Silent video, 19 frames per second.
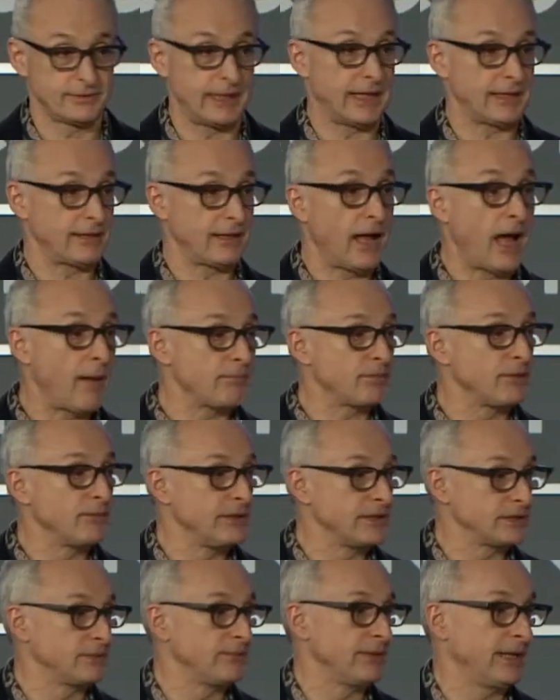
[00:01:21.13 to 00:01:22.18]
That
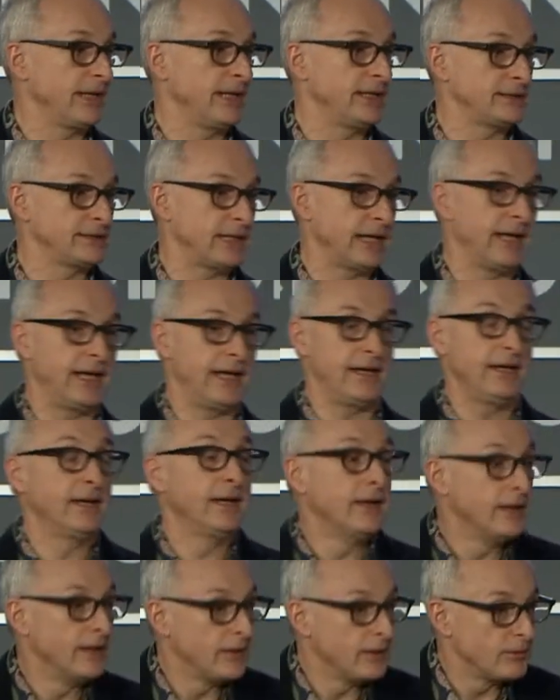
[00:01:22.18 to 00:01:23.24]
optimism is a
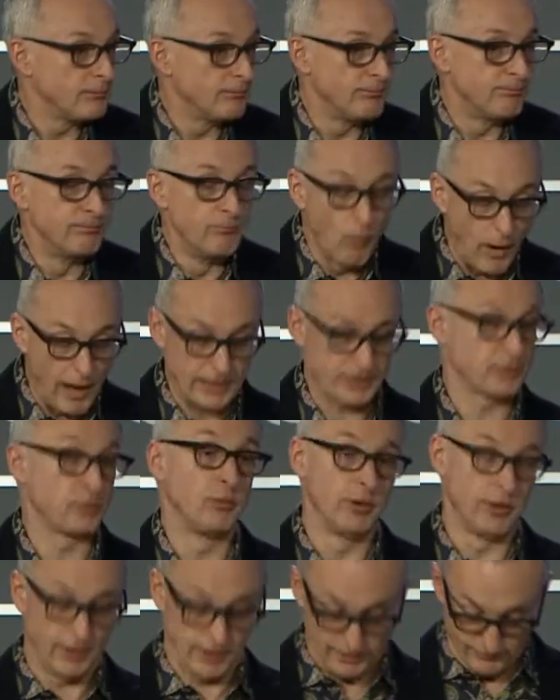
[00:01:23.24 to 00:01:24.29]

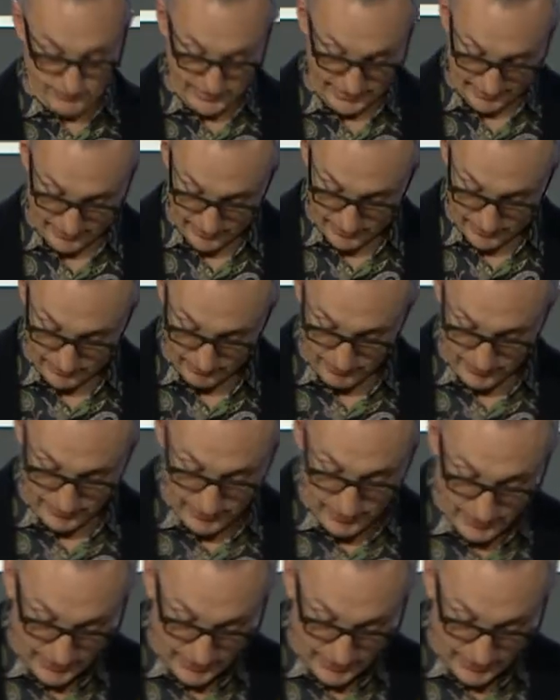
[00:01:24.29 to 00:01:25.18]
watchword of techonomy,